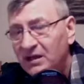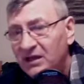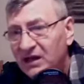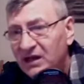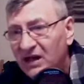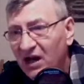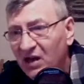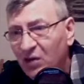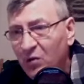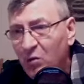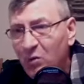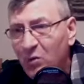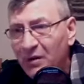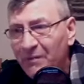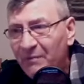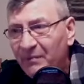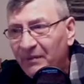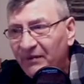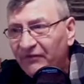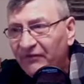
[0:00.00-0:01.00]
No
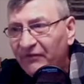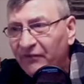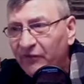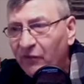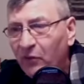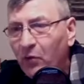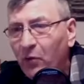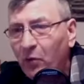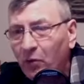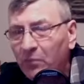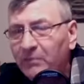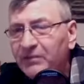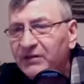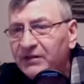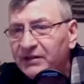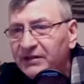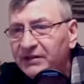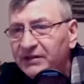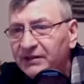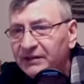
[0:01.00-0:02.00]
weapon
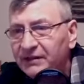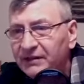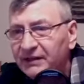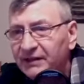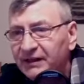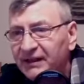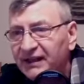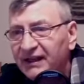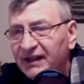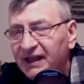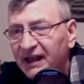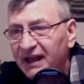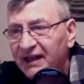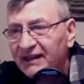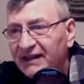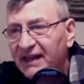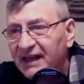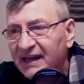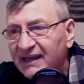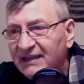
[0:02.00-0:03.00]
formed
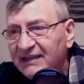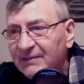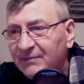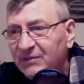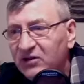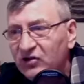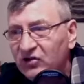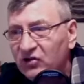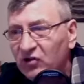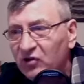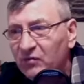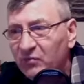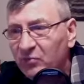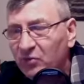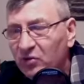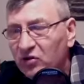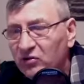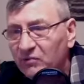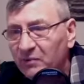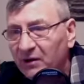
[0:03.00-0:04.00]
against me shall
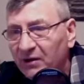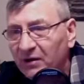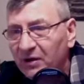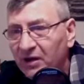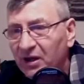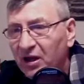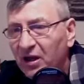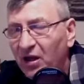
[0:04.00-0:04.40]
prosper.